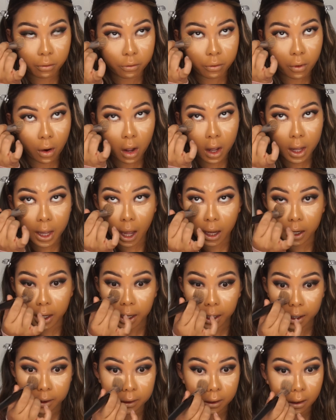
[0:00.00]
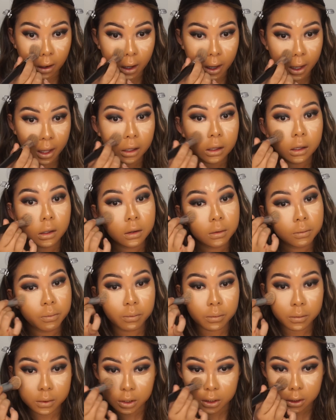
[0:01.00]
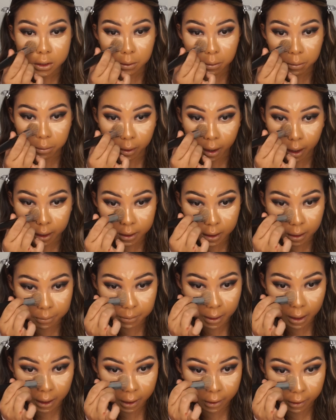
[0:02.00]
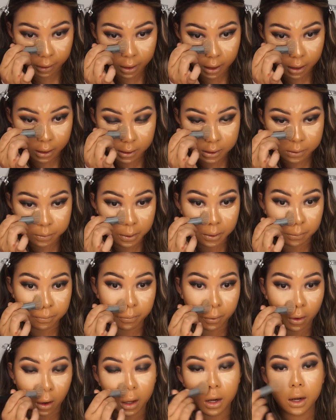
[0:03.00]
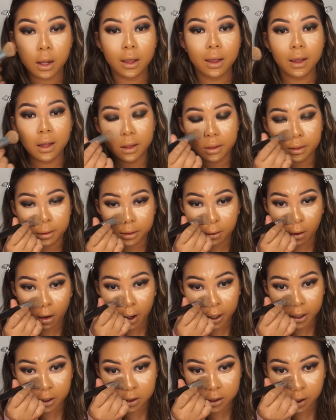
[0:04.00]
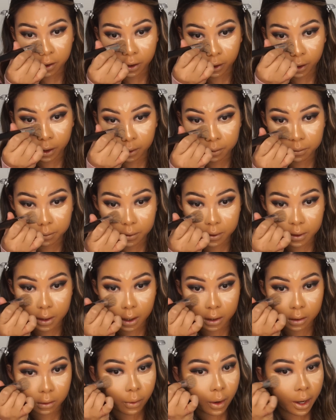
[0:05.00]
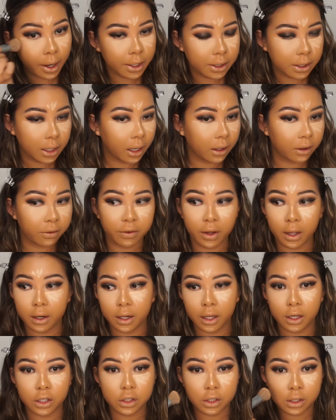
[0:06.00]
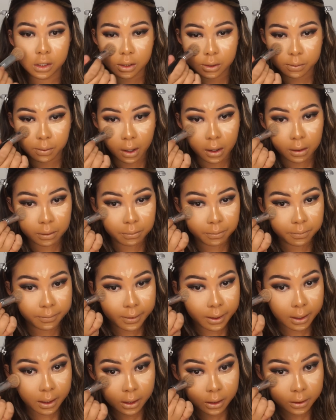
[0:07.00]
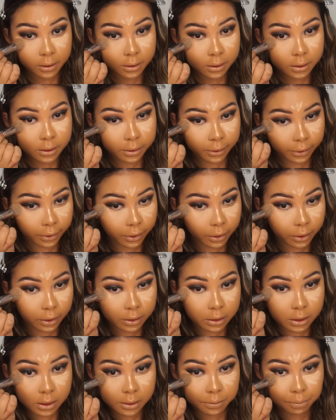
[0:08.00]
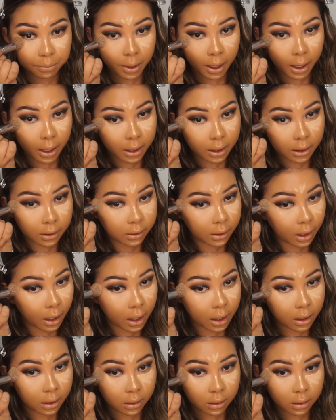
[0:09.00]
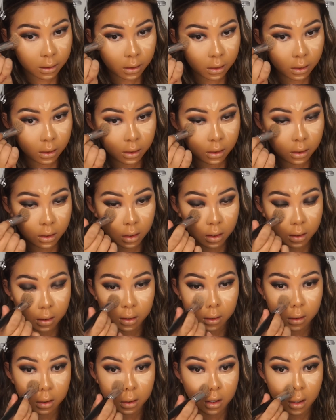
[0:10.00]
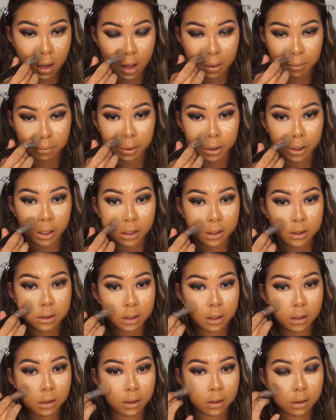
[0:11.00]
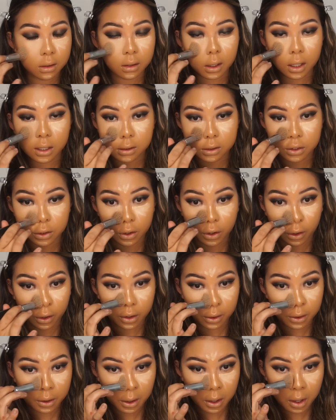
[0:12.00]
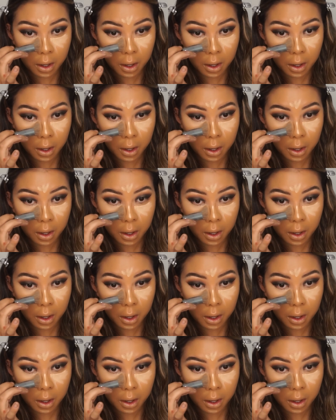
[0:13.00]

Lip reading: right underneath the eye, just to brighten up that area, because we've got the eyeshadow and quite a dark foundation as well. So just patting that and blending as you go.